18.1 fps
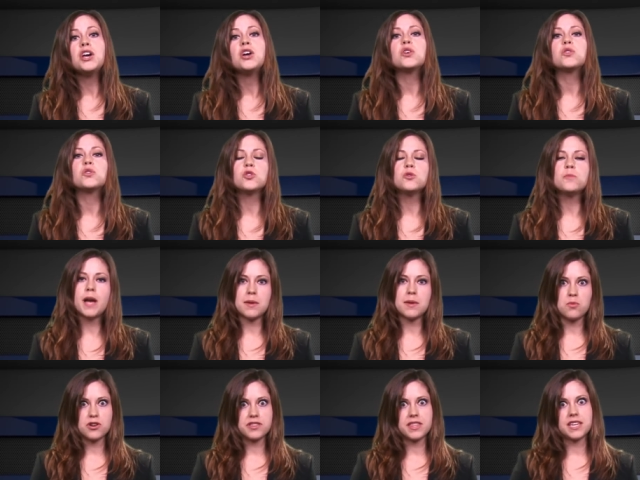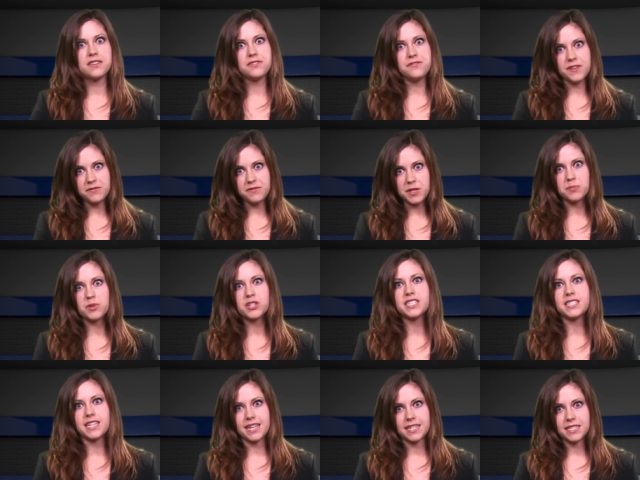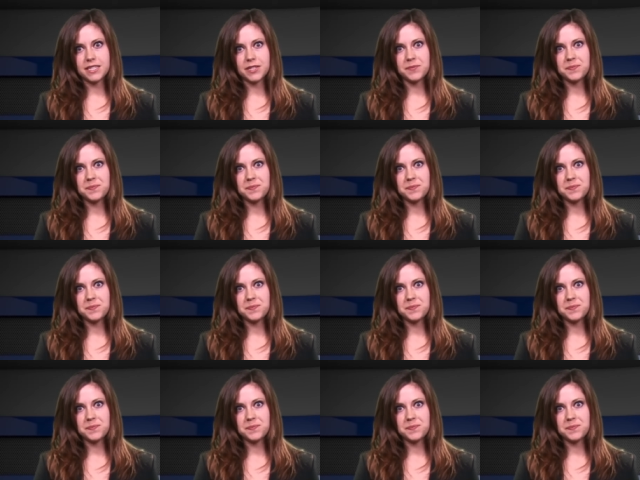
grew by more than fifty percent.